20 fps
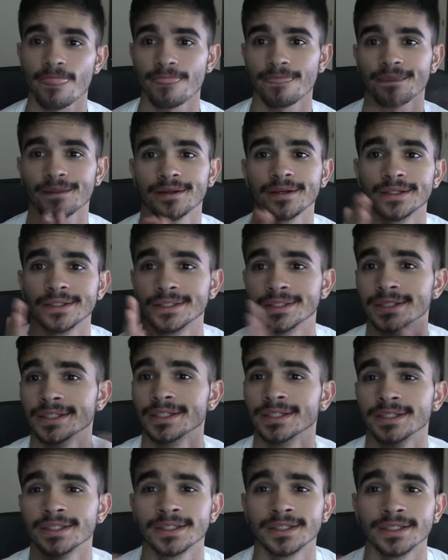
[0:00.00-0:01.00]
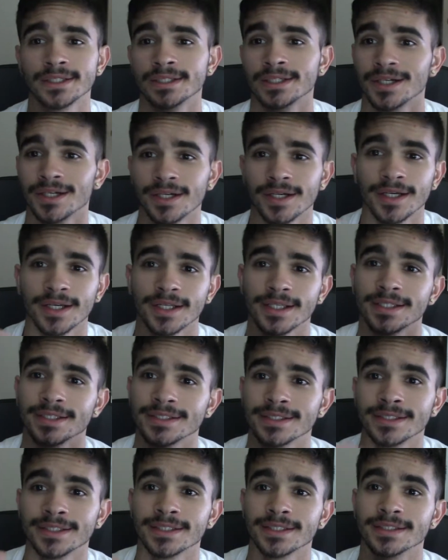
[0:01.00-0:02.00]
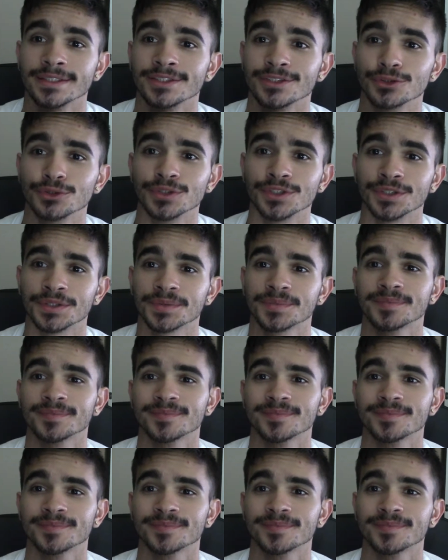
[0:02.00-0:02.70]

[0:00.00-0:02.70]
let's do this.